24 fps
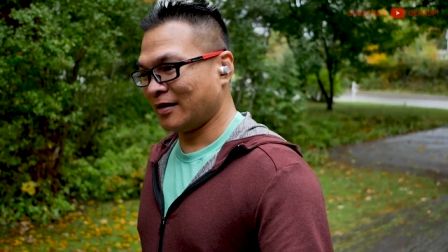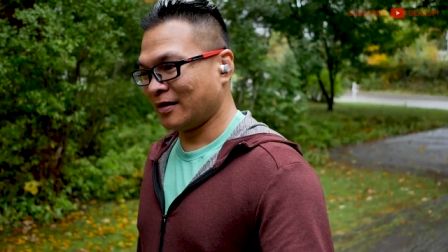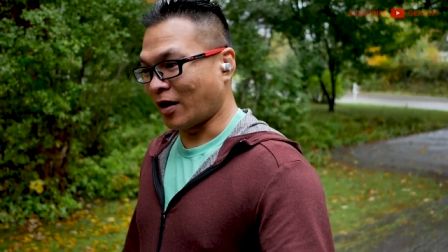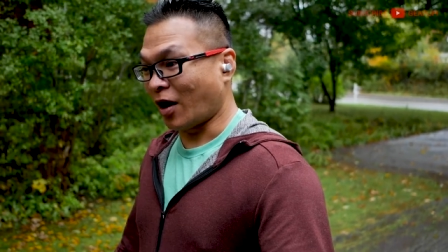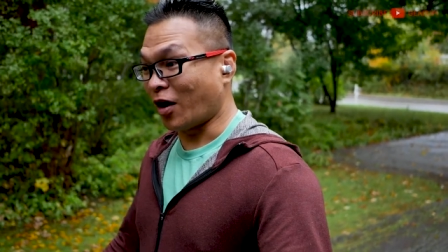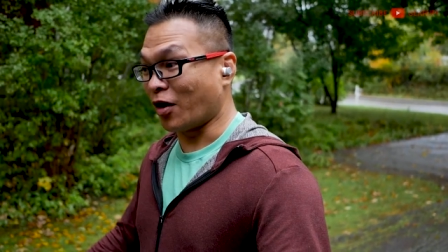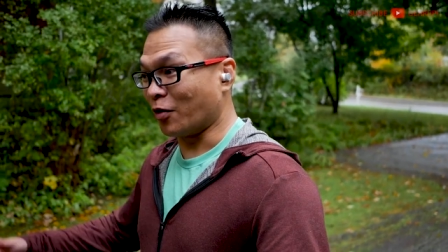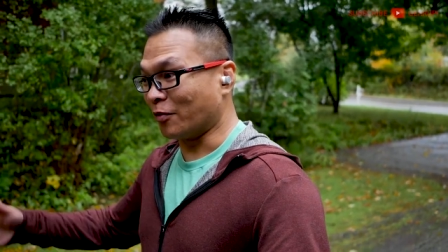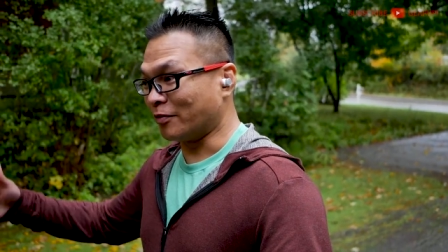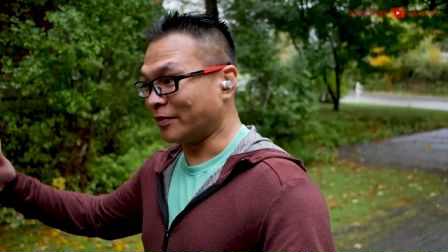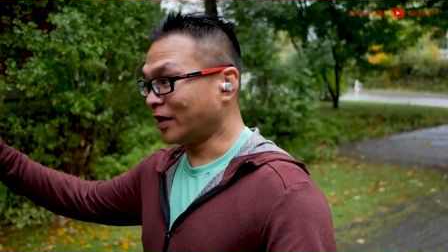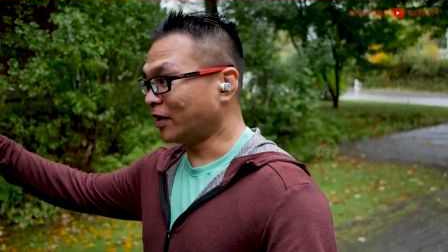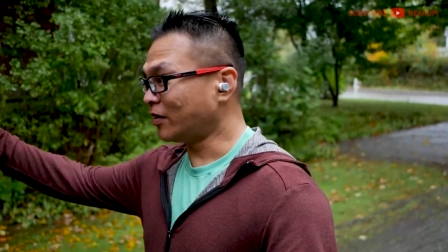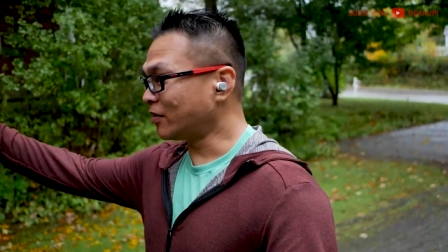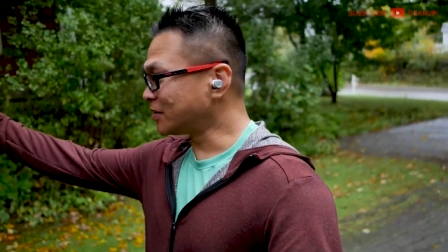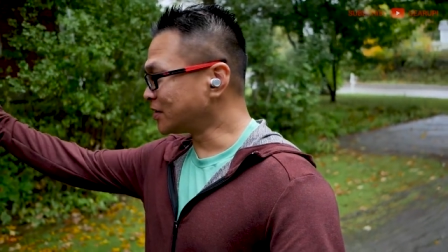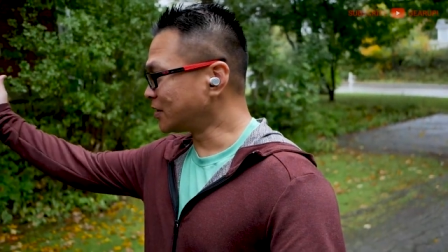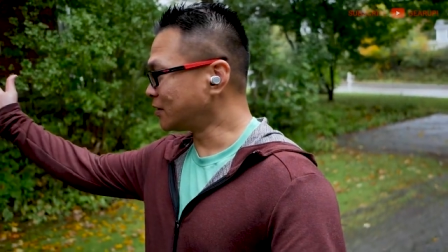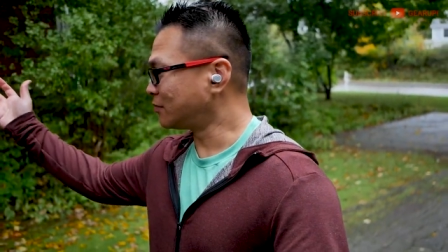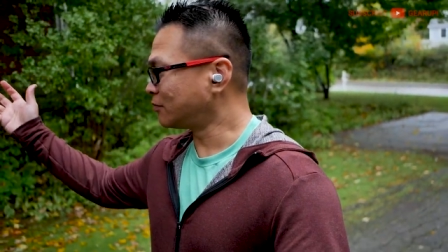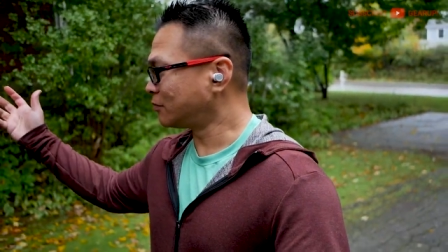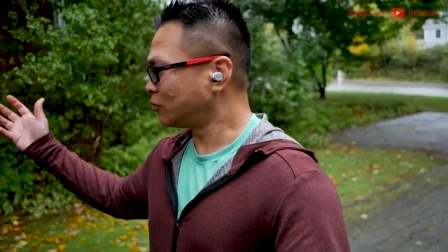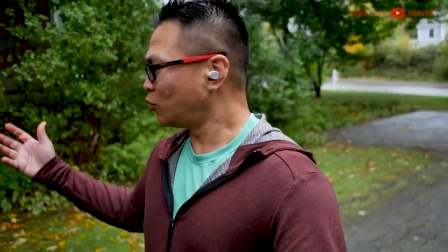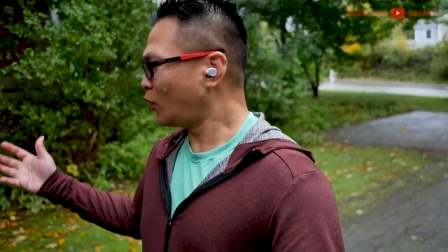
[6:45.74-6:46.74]
Oh, there's,
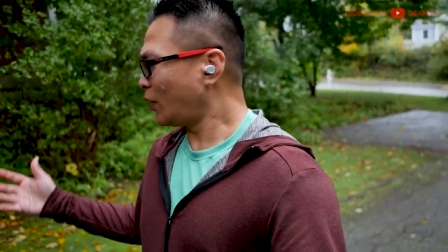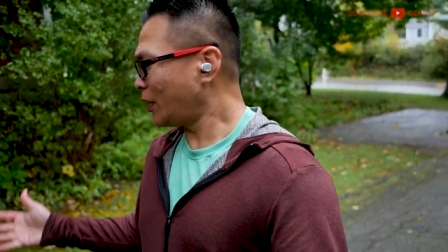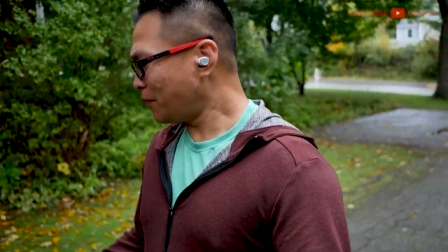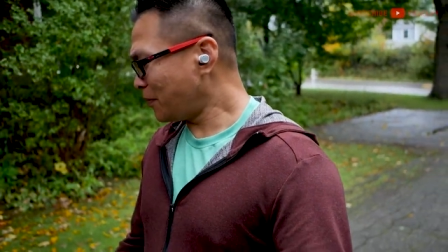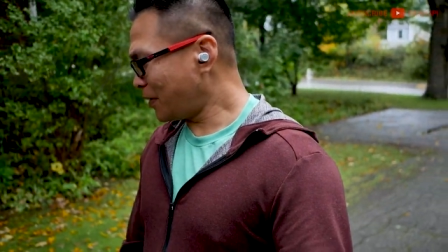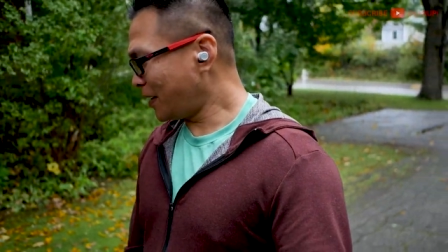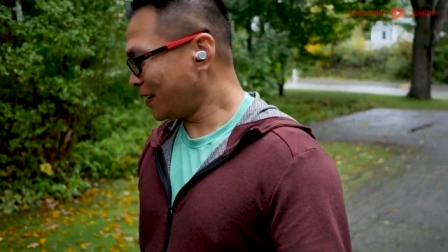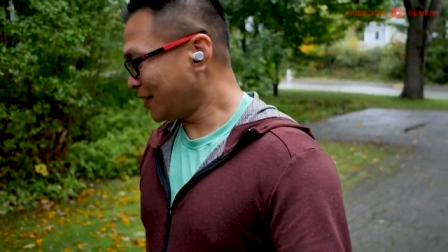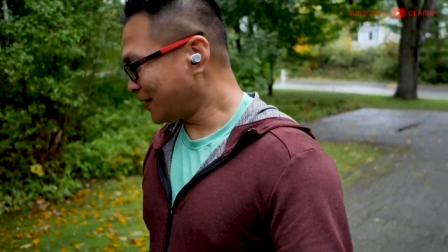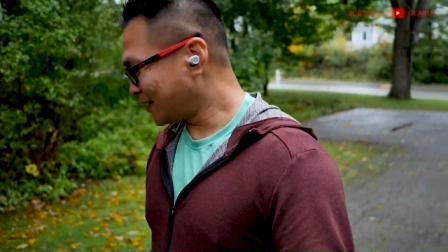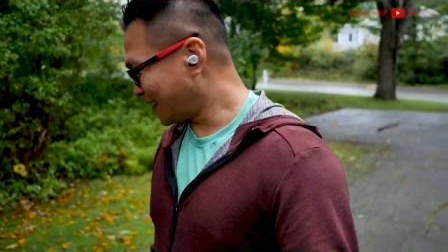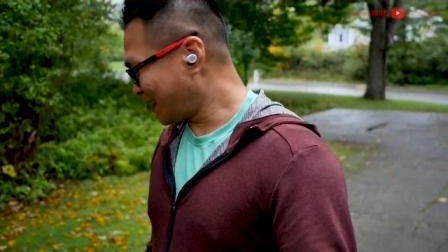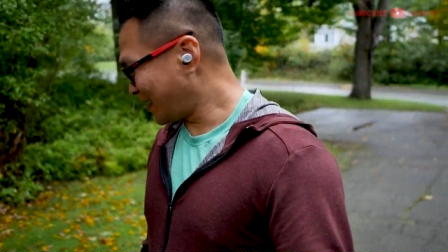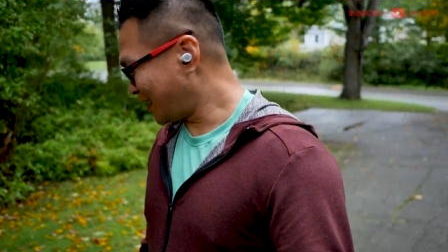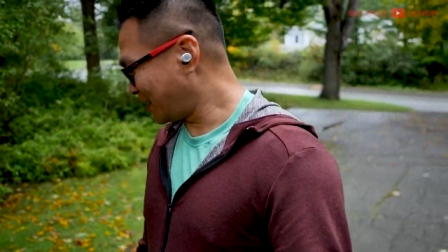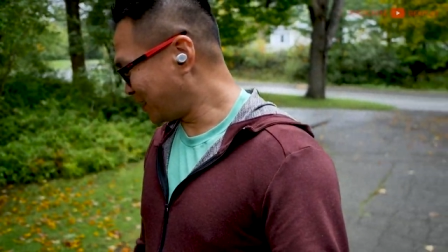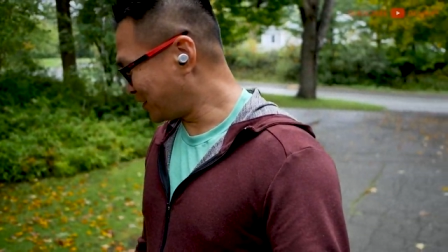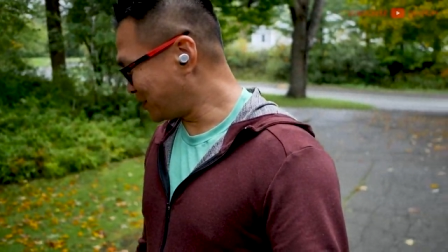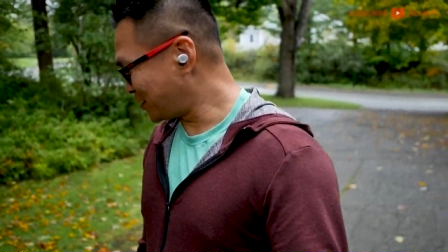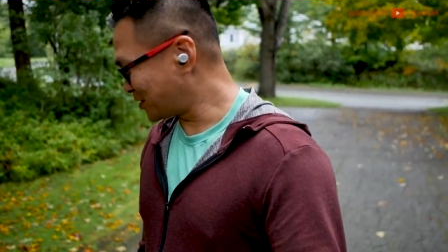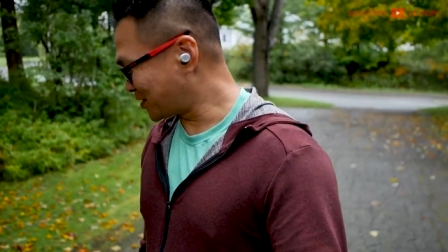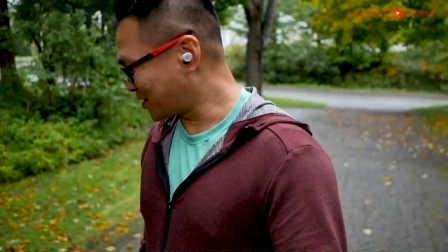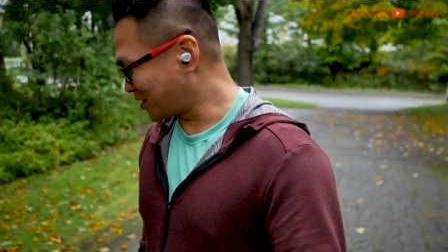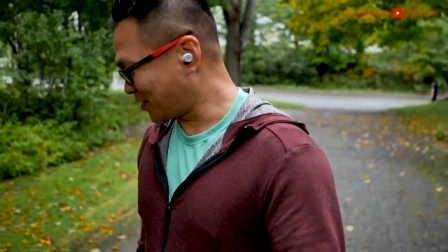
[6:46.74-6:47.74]
why am I getting
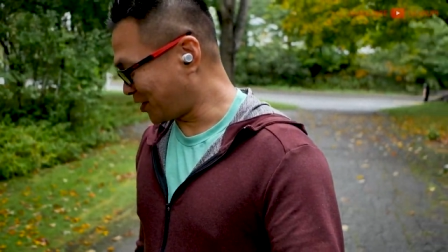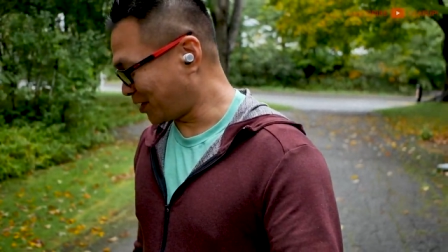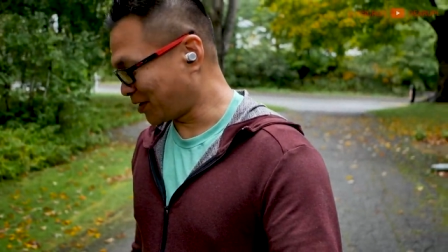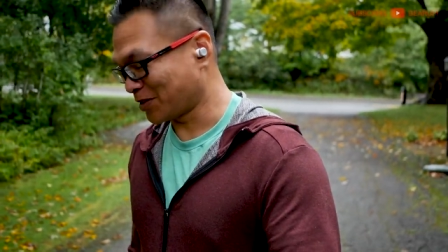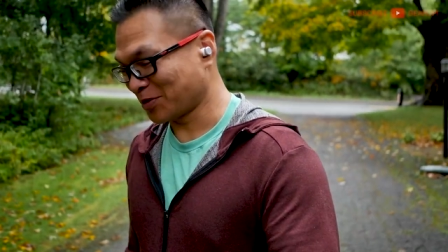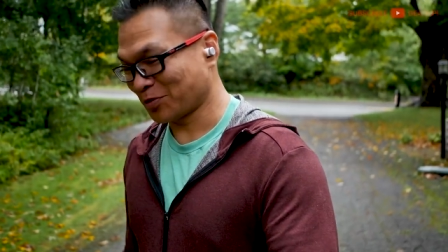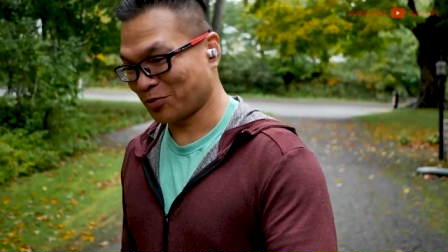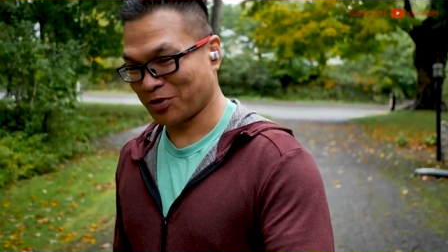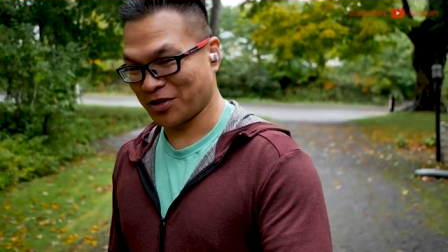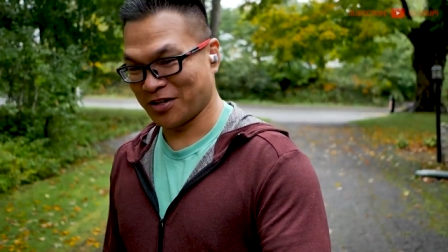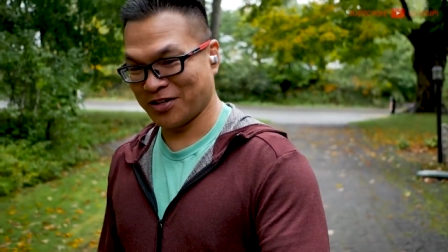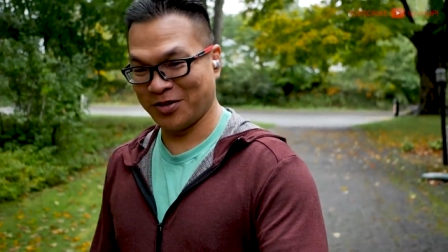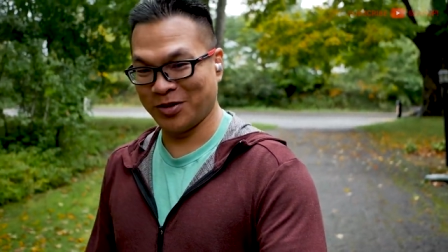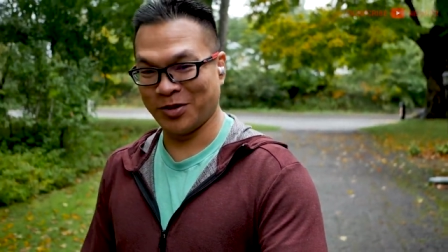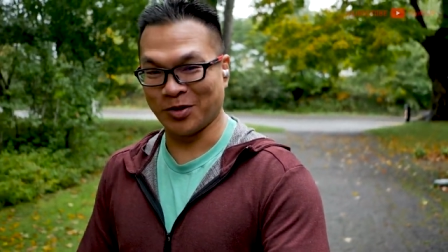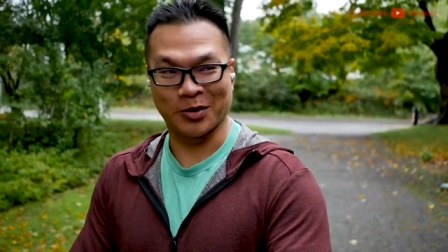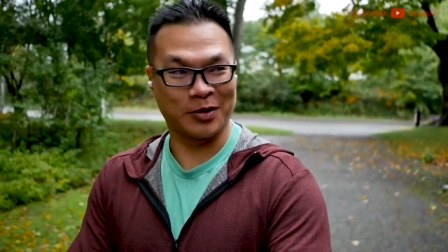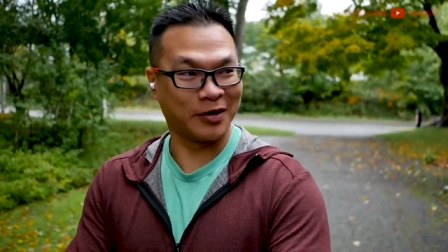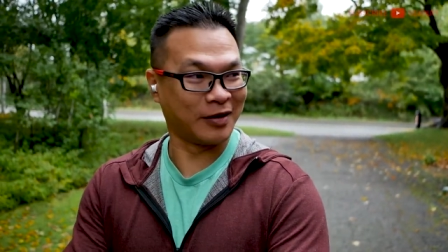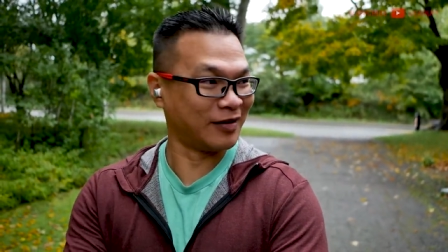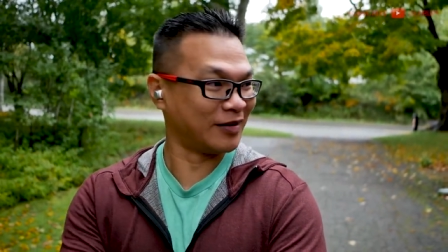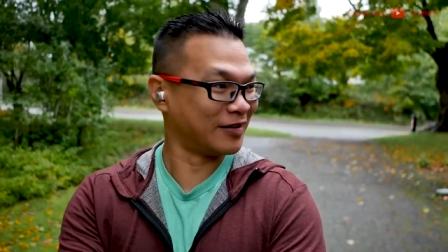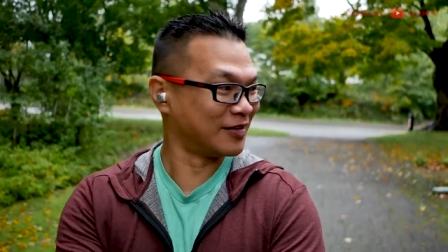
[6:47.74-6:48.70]
disconnected right here?